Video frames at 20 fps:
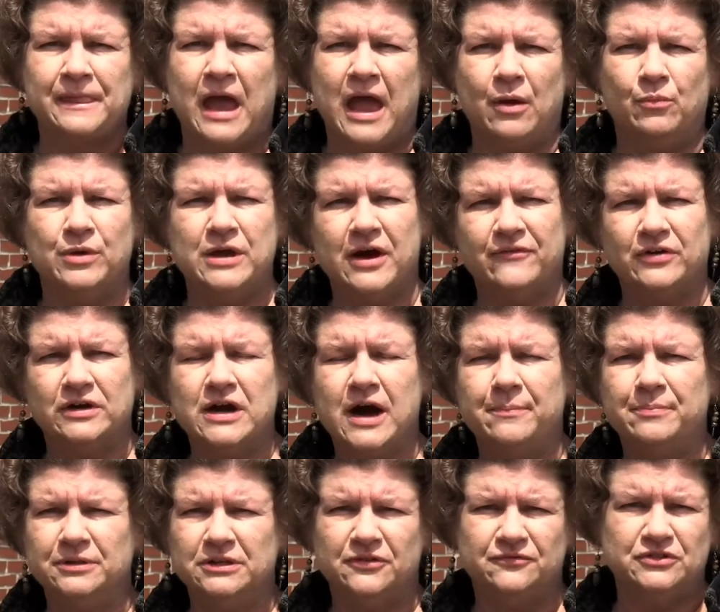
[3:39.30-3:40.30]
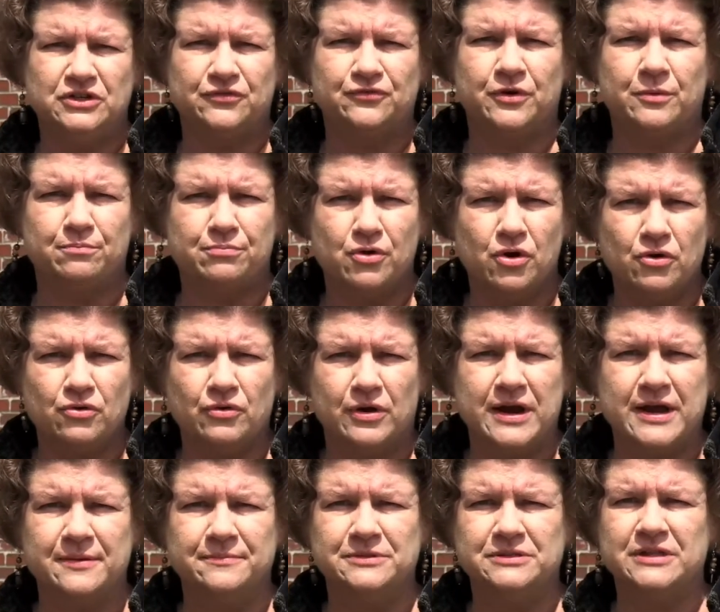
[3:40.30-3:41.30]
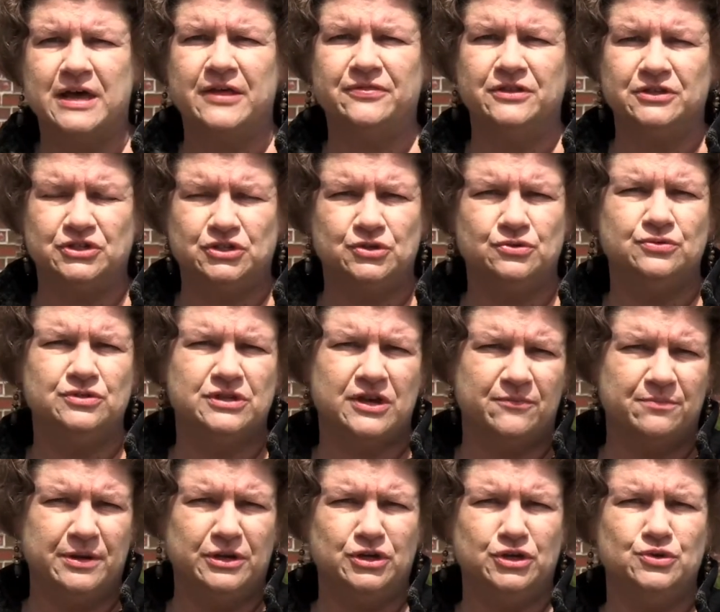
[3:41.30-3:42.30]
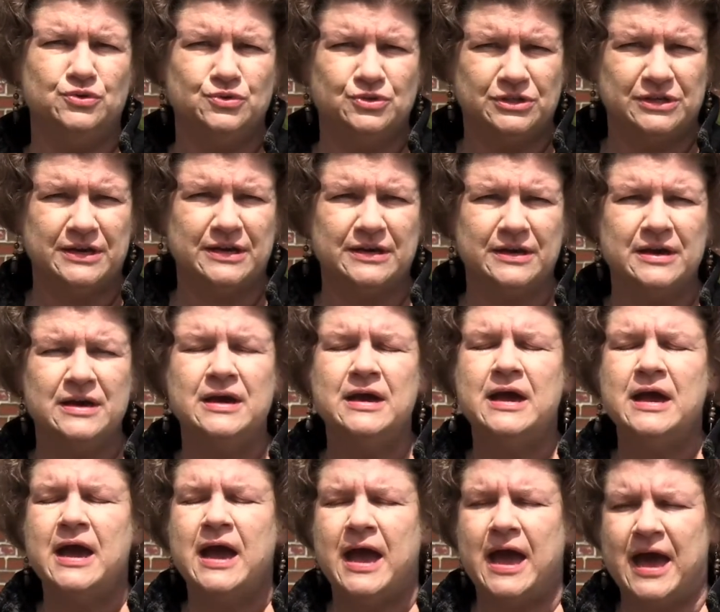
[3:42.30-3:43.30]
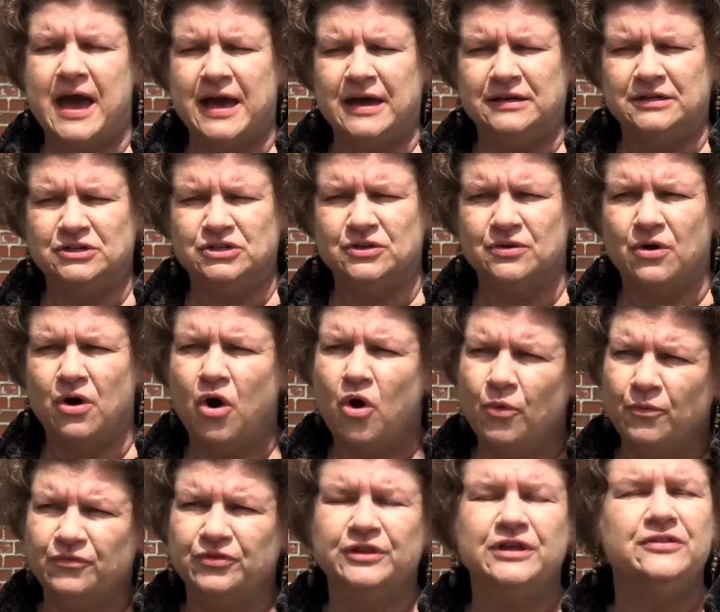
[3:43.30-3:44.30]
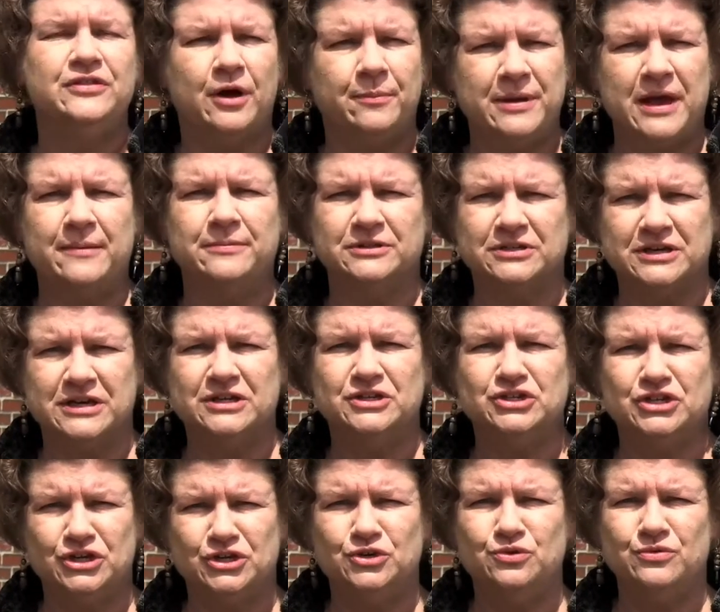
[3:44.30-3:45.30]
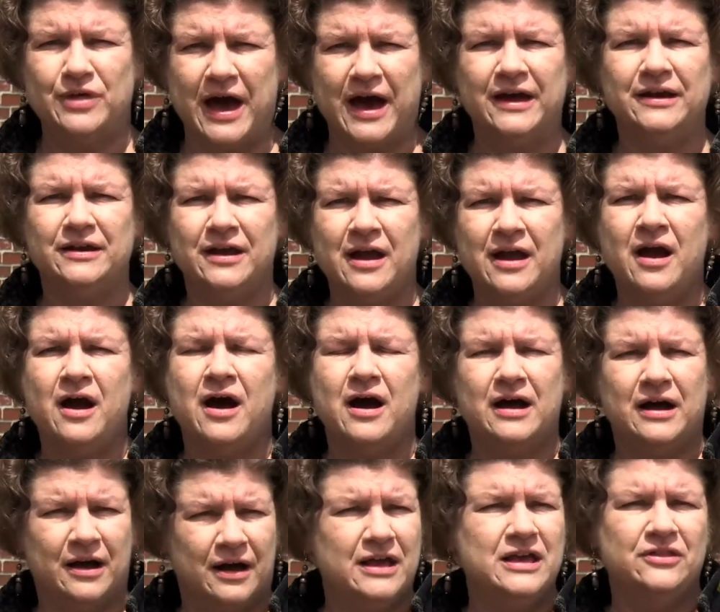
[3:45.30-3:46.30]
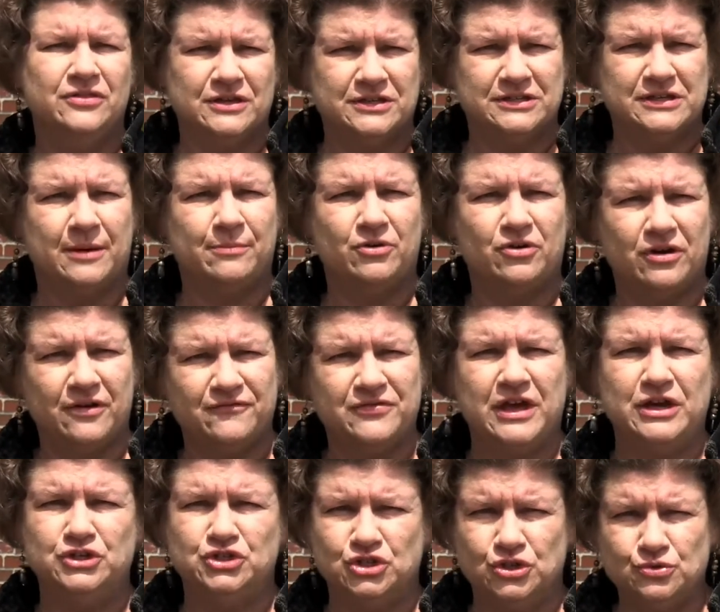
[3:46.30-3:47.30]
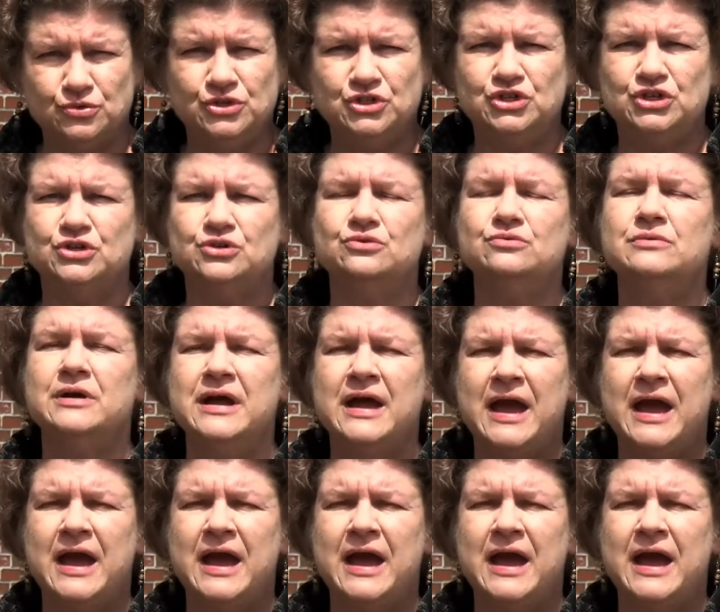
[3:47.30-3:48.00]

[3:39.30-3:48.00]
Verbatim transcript: And we have a couple of different programs that the students have been using. And hopefully they'll be able to continue that uh, in the summer if they choose to.